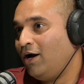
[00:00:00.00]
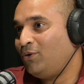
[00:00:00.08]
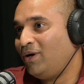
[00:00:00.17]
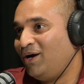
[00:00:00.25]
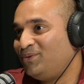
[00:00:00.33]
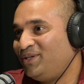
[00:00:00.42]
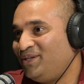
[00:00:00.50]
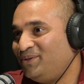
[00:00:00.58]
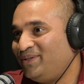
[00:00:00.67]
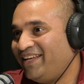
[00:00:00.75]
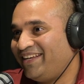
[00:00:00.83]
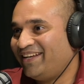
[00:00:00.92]
how did
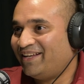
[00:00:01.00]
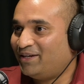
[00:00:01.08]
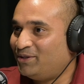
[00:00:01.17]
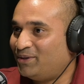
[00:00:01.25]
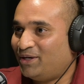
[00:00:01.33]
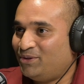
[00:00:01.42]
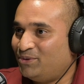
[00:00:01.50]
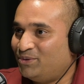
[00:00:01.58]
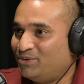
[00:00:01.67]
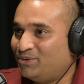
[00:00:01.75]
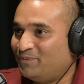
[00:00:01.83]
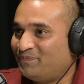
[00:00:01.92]
you take it? Are
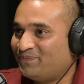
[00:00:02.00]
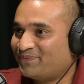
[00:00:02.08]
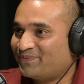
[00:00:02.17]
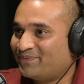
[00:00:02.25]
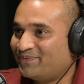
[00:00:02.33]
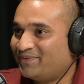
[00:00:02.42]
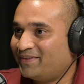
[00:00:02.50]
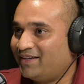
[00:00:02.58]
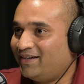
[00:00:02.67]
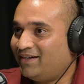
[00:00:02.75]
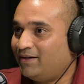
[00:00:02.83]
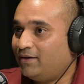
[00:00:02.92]
you
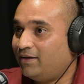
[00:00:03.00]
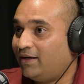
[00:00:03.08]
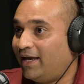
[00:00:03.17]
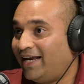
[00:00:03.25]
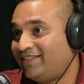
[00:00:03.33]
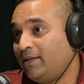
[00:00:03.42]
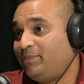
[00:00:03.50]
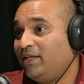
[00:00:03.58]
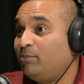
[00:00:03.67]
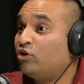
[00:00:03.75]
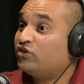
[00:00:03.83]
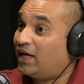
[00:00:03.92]

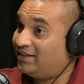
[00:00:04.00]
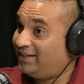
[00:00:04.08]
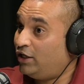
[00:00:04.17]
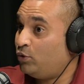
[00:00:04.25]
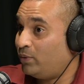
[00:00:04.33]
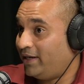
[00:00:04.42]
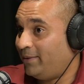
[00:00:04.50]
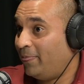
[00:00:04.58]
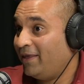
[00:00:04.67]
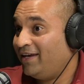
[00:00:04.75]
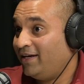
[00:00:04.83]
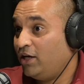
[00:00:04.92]
accepting? Because I'll tell you why.
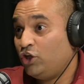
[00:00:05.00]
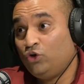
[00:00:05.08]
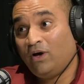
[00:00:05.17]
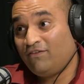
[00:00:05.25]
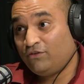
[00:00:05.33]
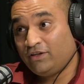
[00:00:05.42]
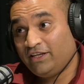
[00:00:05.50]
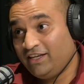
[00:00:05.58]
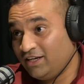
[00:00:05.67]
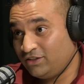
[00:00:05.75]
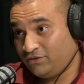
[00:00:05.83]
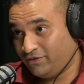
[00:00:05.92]
You have
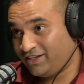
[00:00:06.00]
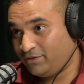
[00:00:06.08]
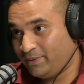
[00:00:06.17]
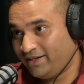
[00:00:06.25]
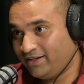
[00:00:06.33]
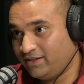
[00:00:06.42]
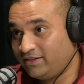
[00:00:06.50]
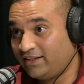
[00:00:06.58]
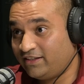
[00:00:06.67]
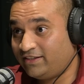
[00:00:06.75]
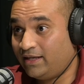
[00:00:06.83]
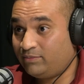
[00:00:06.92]
years of experience.
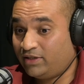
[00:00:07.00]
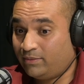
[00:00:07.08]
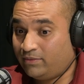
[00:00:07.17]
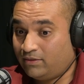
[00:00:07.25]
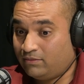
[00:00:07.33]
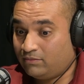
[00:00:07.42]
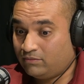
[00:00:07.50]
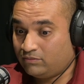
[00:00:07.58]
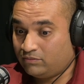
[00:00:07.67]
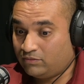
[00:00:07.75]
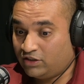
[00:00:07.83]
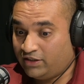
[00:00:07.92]
At the same time,
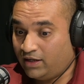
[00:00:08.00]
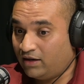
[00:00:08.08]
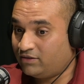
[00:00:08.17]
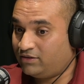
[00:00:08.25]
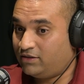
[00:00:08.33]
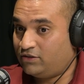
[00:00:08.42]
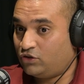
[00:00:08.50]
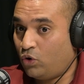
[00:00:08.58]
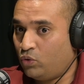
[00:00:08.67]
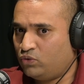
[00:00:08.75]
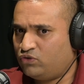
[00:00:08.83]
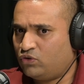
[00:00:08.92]
the youngsters
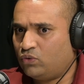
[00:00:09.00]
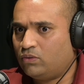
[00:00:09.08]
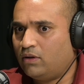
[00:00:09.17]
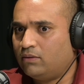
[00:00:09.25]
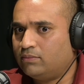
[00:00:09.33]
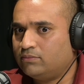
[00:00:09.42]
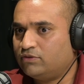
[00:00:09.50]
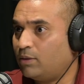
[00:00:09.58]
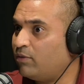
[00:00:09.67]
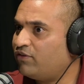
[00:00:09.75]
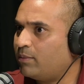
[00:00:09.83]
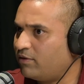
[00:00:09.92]
also,
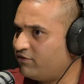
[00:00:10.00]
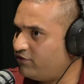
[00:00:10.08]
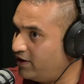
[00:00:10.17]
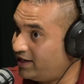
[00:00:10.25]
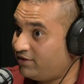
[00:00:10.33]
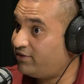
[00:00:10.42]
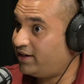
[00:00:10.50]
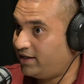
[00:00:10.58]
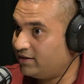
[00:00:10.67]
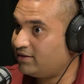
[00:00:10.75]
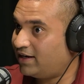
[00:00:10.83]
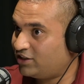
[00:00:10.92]
some of them are very,
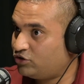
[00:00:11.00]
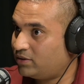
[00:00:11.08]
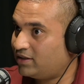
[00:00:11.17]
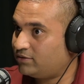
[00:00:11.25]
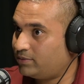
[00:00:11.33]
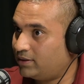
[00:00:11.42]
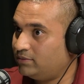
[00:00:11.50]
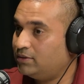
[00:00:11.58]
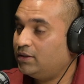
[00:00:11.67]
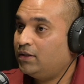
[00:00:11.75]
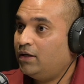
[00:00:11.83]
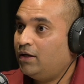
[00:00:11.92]
very intellectual as well.